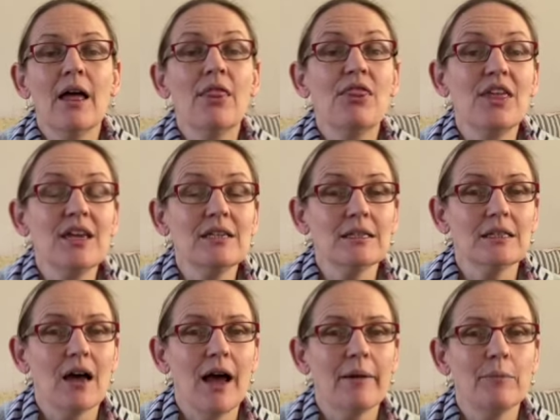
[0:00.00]
This
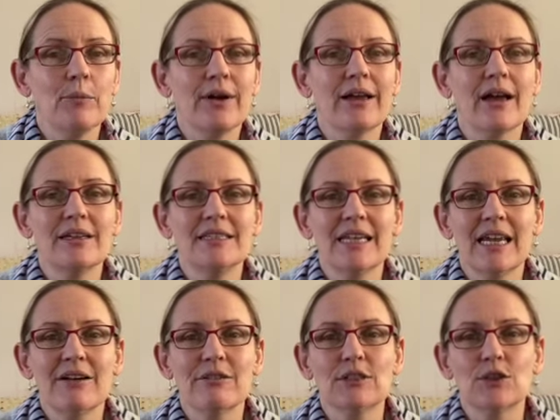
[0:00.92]
time we're going to
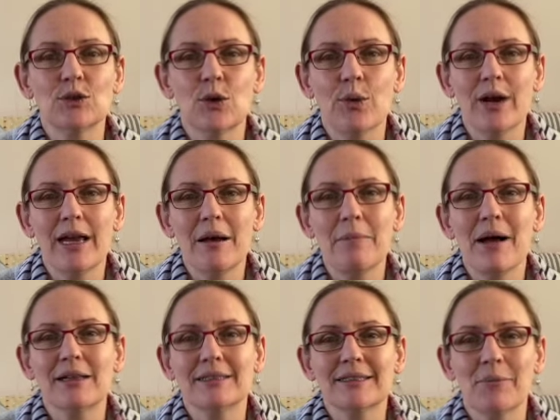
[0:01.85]
hear a story
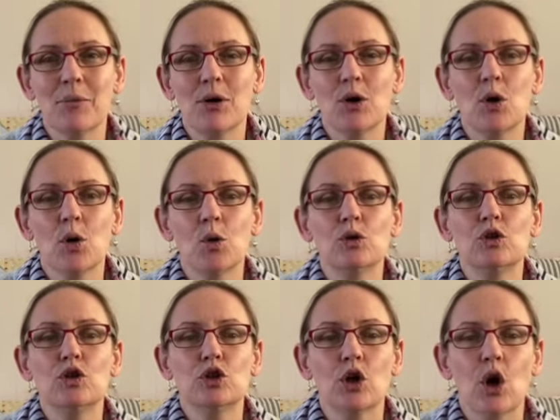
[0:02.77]
about someone called
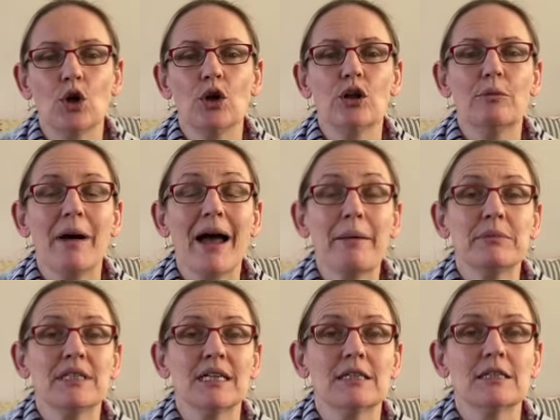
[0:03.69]
John the
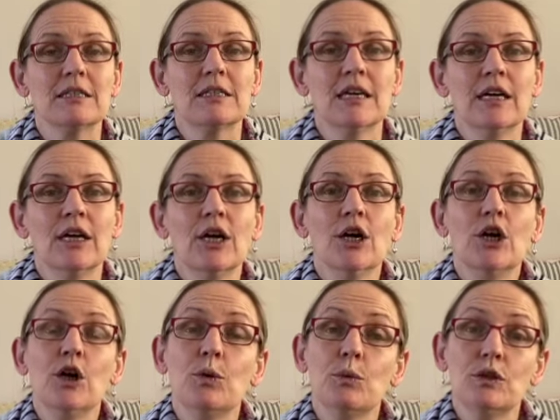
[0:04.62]
Baptist,
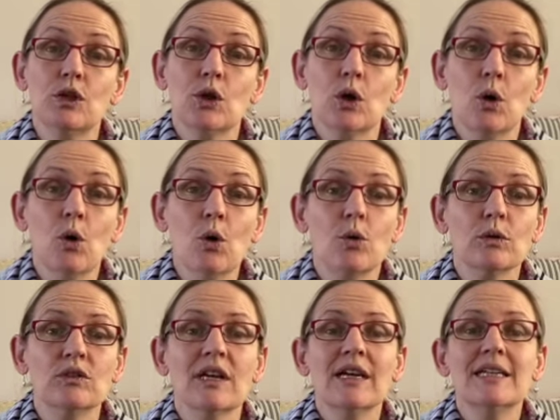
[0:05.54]
who was
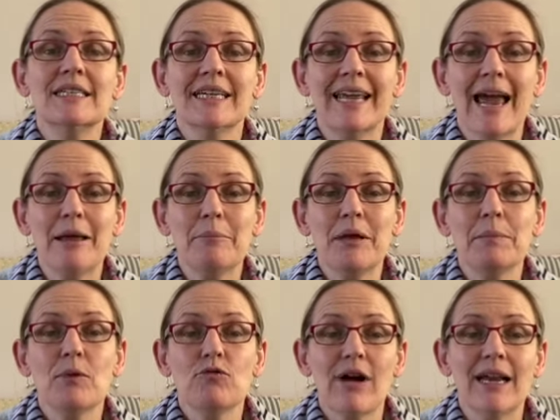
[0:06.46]
called to get
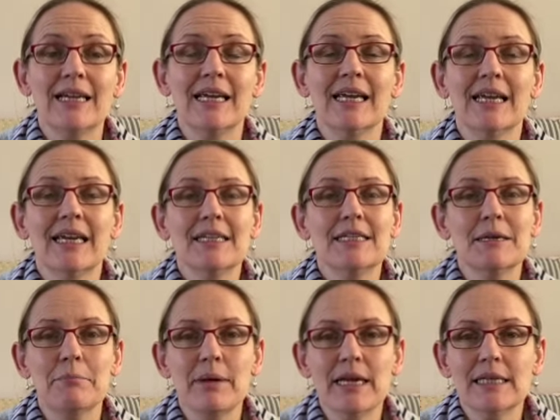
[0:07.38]
people ready to
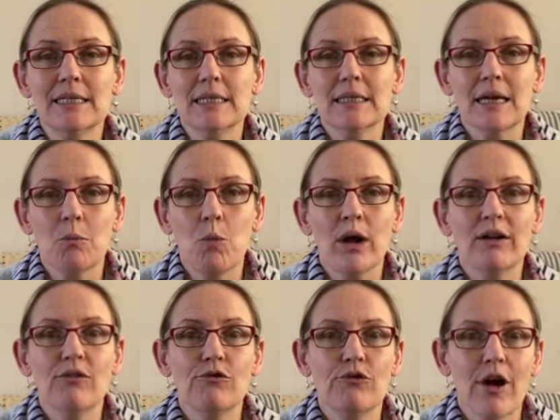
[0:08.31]
meet
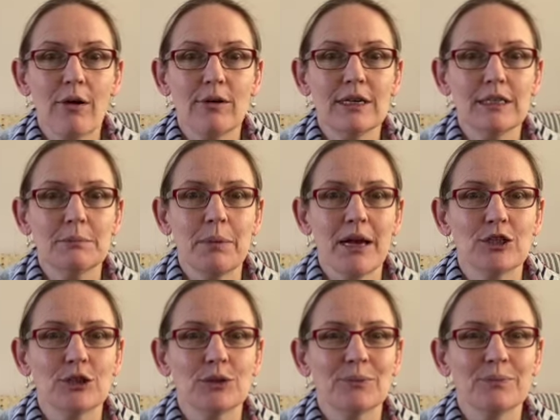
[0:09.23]
someone very
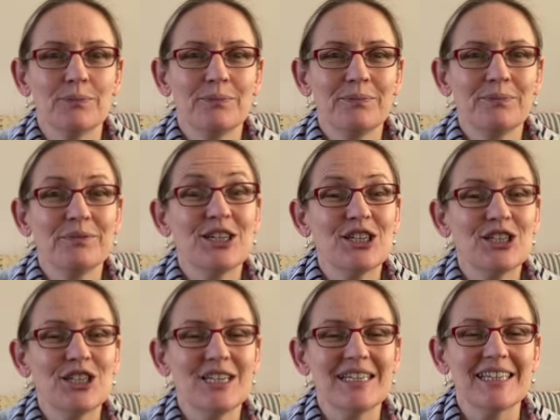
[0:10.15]
special,
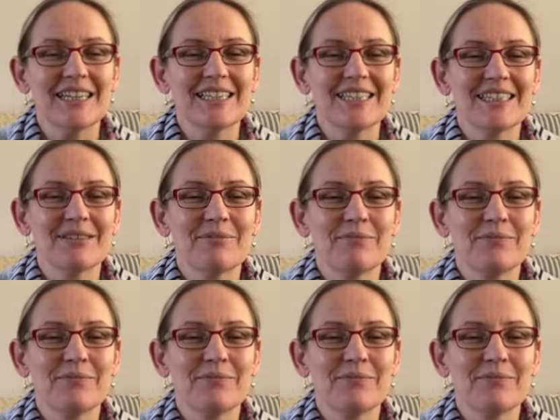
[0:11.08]
Jesus.